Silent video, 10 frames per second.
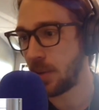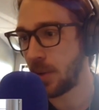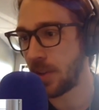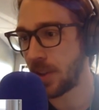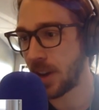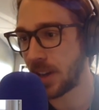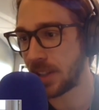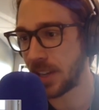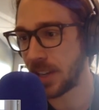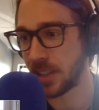in the
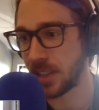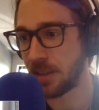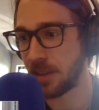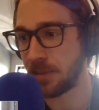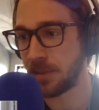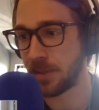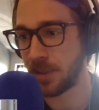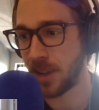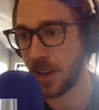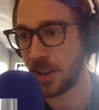context of
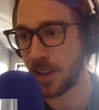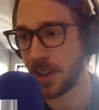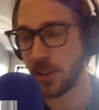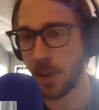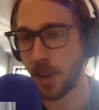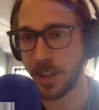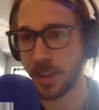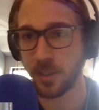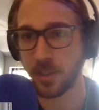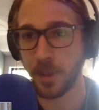layer 2
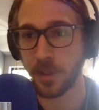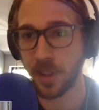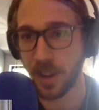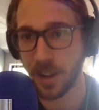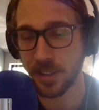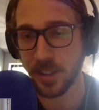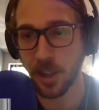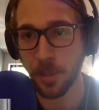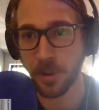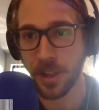applications built on a highly
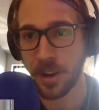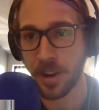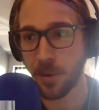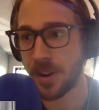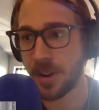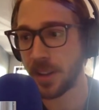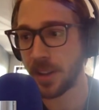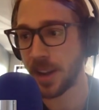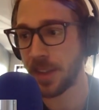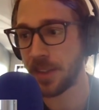scalable layer 1,
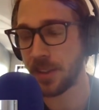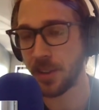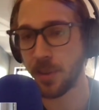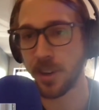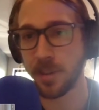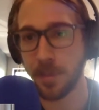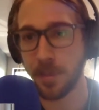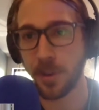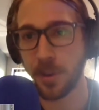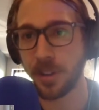like I think that we're going to be
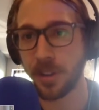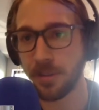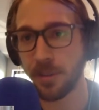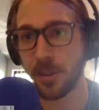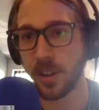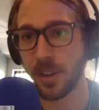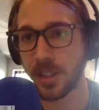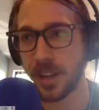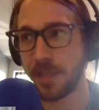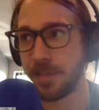pretty good for a long
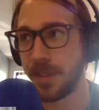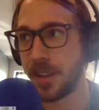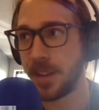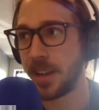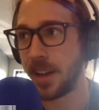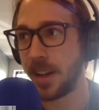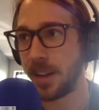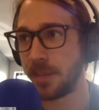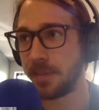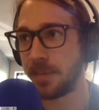time.
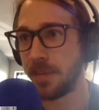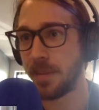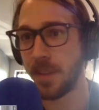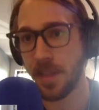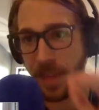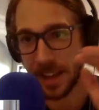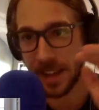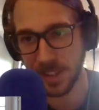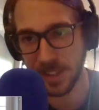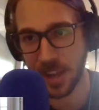
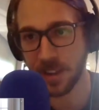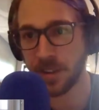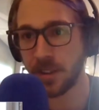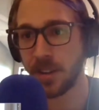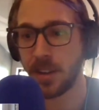That said,